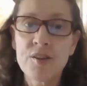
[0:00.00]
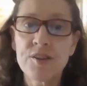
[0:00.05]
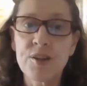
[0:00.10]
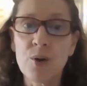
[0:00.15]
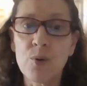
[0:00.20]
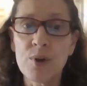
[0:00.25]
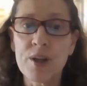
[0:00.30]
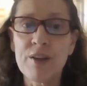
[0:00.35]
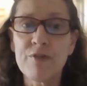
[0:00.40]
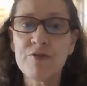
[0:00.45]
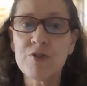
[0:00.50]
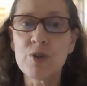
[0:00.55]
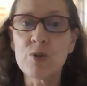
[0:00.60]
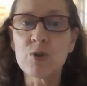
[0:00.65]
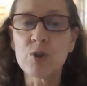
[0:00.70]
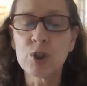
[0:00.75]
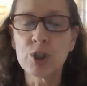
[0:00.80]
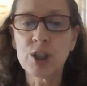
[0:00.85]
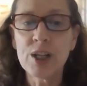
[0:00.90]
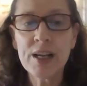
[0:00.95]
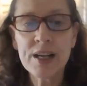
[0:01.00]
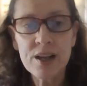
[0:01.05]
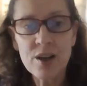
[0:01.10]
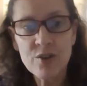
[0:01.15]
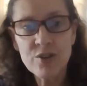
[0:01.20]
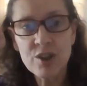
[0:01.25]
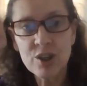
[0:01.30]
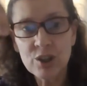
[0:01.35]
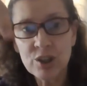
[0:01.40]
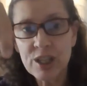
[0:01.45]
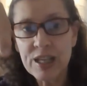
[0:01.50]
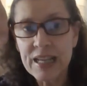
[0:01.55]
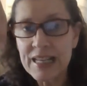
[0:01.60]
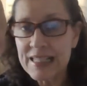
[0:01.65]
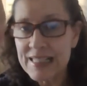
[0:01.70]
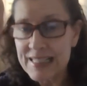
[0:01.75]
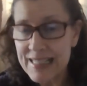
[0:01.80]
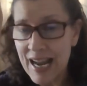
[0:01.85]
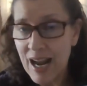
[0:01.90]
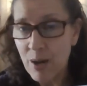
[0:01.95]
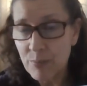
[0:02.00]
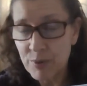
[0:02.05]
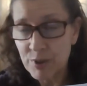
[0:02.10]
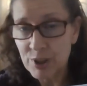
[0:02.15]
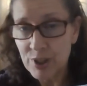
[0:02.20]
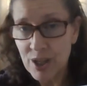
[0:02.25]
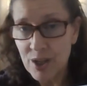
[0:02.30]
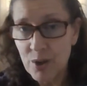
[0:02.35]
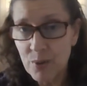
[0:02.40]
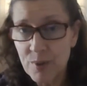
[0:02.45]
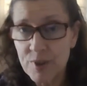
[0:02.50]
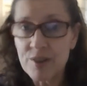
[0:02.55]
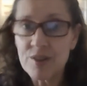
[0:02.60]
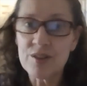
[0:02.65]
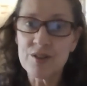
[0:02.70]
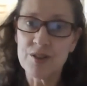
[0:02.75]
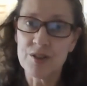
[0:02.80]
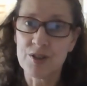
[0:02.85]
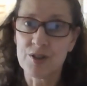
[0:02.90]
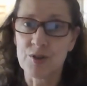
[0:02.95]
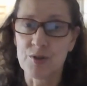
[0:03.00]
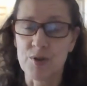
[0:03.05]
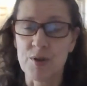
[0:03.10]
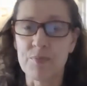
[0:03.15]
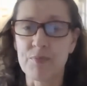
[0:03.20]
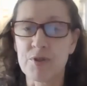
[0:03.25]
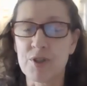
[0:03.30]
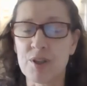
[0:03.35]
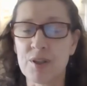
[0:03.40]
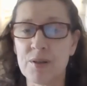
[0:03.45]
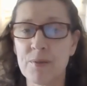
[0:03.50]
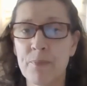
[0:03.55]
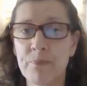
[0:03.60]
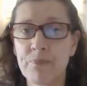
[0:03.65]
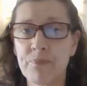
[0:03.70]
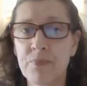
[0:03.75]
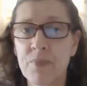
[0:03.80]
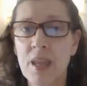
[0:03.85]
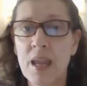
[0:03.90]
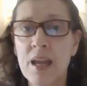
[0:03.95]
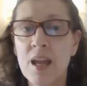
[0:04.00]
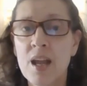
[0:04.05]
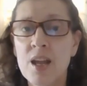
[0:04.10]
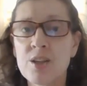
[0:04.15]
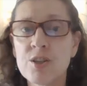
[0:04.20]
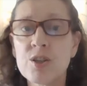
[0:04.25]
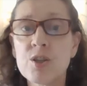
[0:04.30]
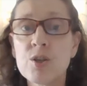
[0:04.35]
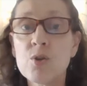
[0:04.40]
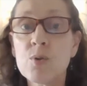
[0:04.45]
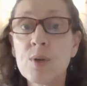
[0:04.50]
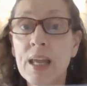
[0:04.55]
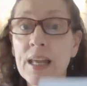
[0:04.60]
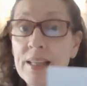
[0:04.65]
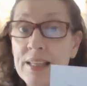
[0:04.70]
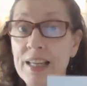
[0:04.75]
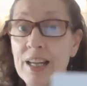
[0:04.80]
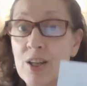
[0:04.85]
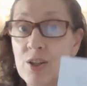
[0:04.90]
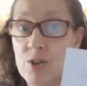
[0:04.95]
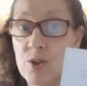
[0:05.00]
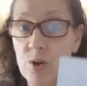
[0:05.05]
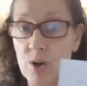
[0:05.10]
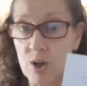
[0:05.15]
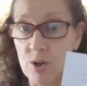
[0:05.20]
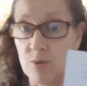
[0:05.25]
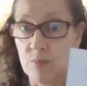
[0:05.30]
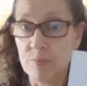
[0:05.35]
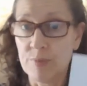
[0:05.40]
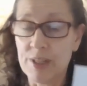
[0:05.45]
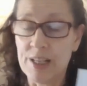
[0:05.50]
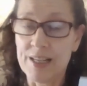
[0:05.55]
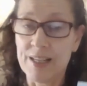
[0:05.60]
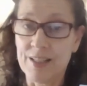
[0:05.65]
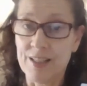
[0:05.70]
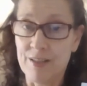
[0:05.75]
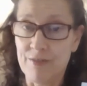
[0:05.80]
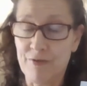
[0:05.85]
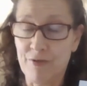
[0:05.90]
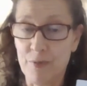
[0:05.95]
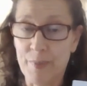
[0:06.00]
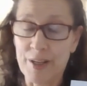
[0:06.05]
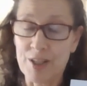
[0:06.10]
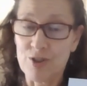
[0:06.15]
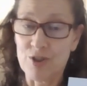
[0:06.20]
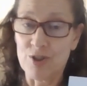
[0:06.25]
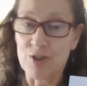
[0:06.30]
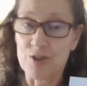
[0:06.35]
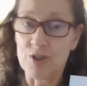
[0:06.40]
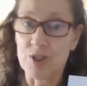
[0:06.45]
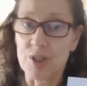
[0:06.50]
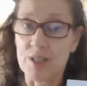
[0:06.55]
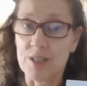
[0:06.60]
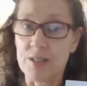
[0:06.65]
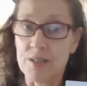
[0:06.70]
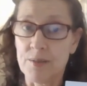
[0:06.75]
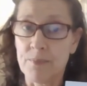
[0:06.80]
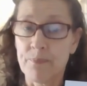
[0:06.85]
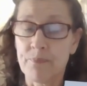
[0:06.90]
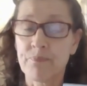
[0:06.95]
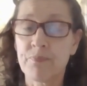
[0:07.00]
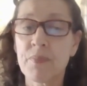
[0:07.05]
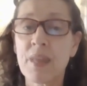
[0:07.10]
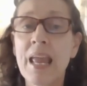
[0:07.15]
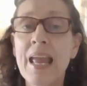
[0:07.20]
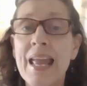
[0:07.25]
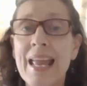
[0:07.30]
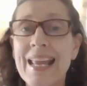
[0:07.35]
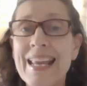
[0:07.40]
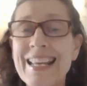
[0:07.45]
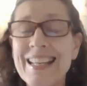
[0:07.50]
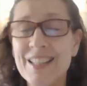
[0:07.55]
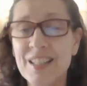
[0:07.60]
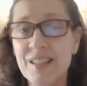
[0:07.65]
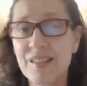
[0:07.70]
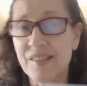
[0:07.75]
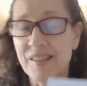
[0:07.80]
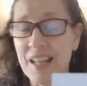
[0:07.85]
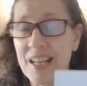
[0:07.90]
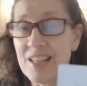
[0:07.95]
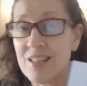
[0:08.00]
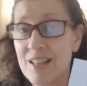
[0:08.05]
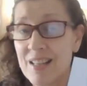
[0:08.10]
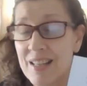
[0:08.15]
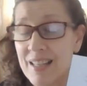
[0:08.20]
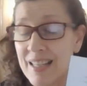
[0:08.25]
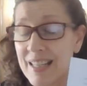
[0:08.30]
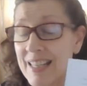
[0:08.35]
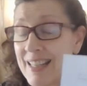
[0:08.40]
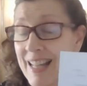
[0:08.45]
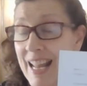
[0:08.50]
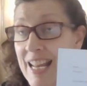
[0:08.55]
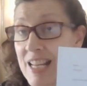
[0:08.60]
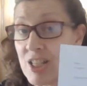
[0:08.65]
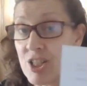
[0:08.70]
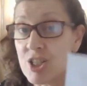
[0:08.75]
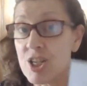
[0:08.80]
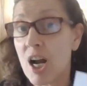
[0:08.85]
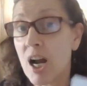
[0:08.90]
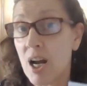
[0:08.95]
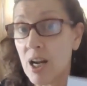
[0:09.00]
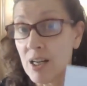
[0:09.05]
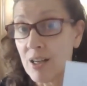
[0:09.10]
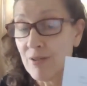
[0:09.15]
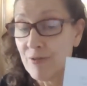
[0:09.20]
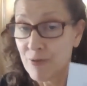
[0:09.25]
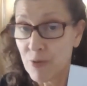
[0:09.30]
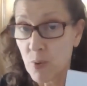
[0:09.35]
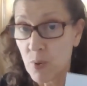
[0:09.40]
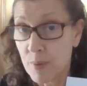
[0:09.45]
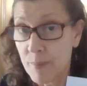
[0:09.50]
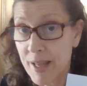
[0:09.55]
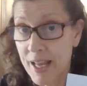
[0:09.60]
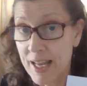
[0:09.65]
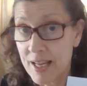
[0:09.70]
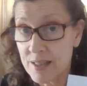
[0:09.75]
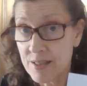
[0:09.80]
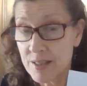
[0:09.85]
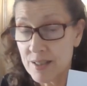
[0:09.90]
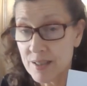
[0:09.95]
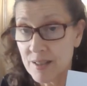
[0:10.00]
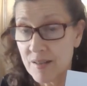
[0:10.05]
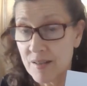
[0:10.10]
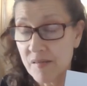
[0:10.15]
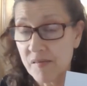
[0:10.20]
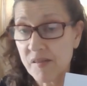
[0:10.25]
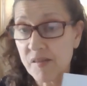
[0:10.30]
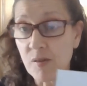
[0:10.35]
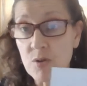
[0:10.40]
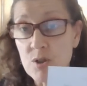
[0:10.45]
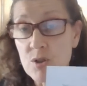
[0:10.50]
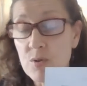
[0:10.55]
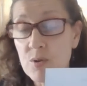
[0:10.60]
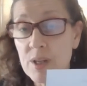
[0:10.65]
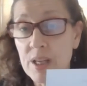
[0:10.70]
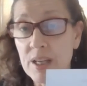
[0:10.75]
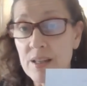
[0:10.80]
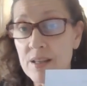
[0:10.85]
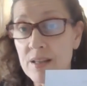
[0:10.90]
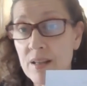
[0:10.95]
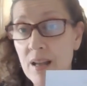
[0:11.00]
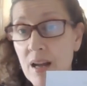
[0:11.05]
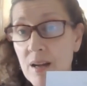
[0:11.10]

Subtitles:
So if you click on the link down below in the description, you can get your own plant information sheet. It is in a doc format, so you can